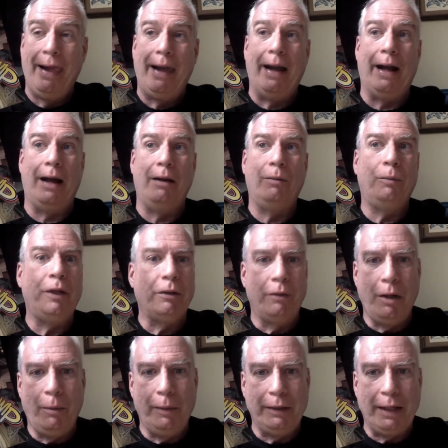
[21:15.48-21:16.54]
Uh, we don't
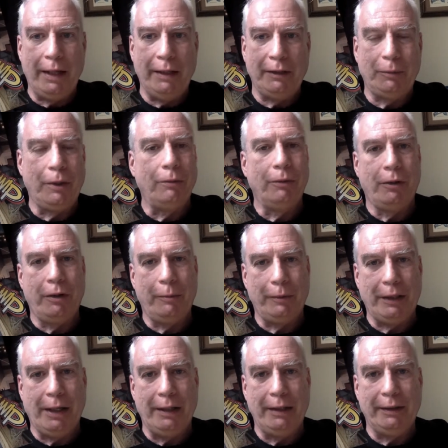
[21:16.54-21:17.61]
know what that is. We don't learn
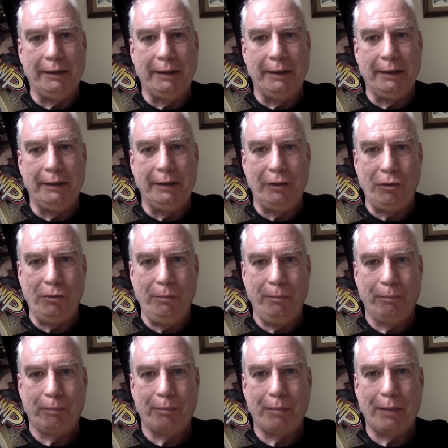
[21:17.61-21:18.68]
what that is in this issue.
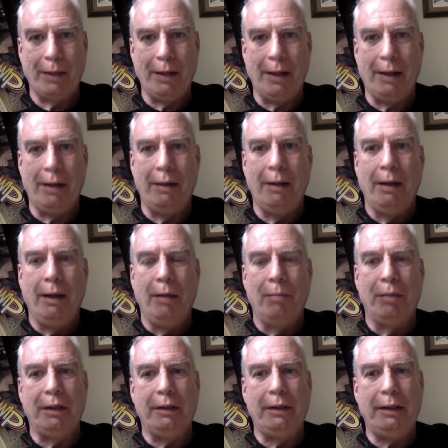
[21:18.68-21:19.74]
Uh,
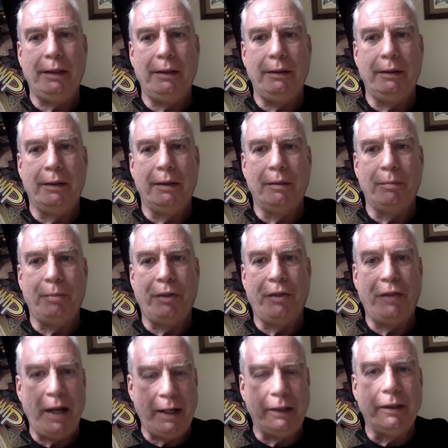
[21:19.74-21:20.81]
but the the
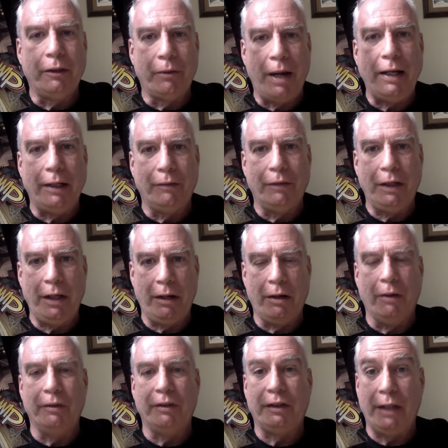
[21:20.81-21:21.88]
pathetic degrading of the
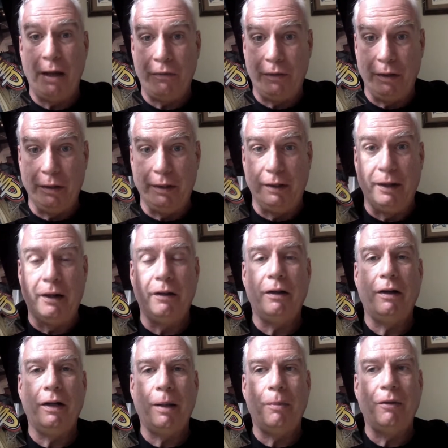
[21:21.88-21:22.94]
hero is definitely there. There
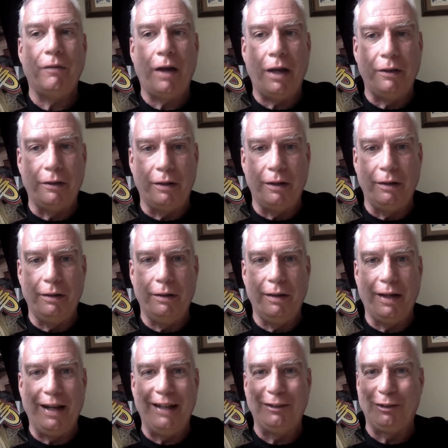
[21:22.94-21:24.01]
are a couple of other
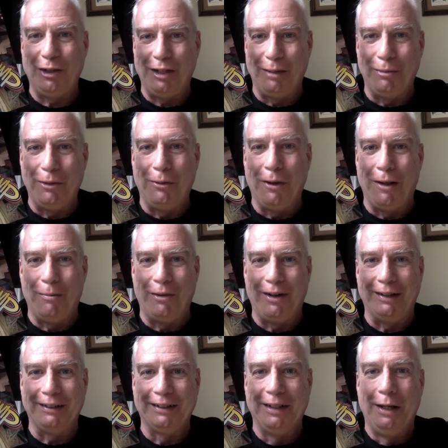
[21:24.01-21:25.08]
SJW
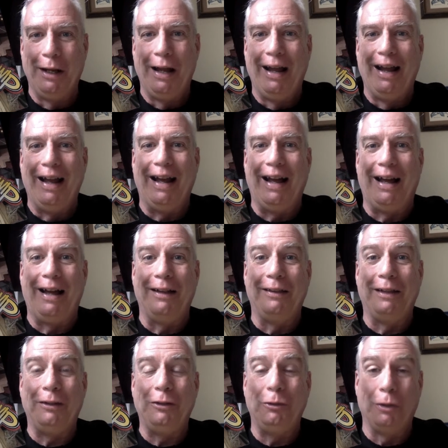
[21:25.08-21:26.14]
hallmarks uh,
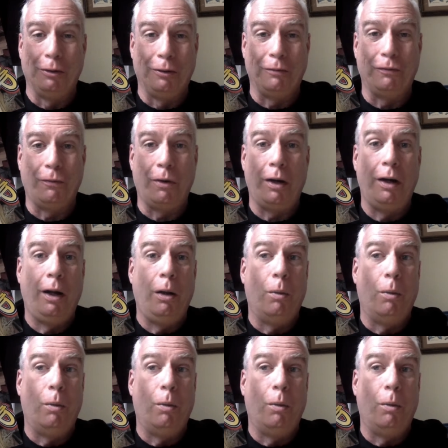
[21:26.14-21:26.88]
that you can look for.